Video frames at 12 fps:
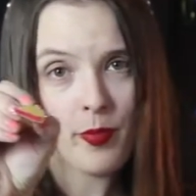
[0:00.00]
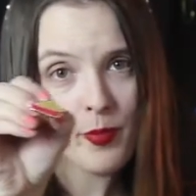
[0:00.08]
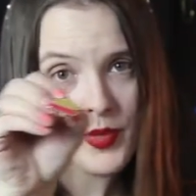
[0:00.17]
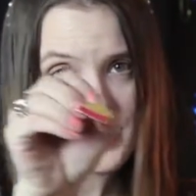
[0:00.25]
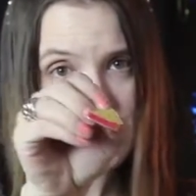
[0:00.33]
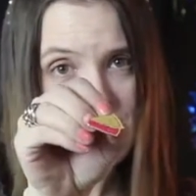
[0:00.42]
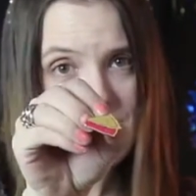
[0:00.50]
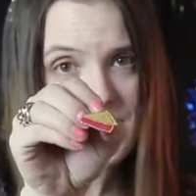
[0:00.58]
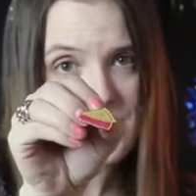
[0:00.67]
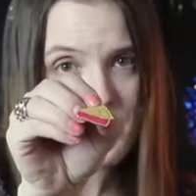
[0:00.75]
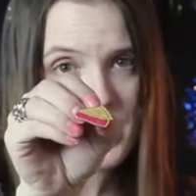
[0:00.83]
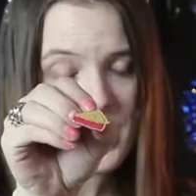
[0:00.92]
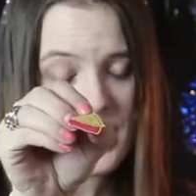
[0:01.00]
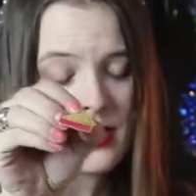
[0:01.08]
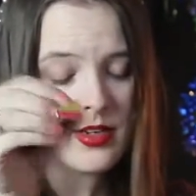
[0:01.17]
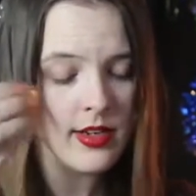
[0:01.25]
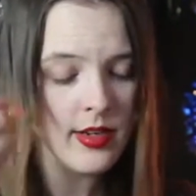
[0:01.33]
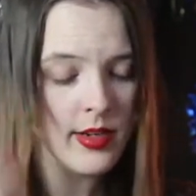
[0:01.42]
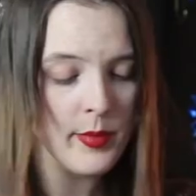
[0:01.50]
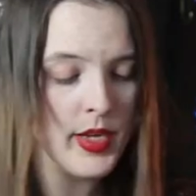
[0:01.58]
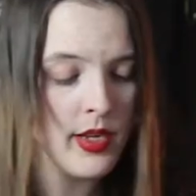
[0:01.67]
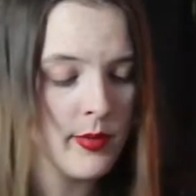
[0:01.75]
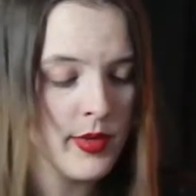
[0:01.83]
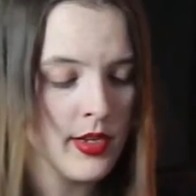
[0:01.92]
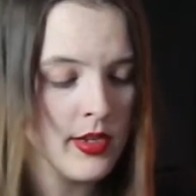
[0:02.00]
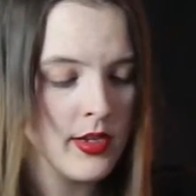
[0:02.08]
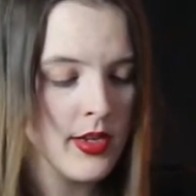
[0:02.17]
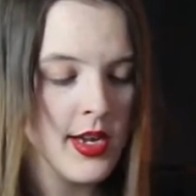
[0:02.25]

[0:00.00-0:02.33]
it's a slice of pie. I mean, come on.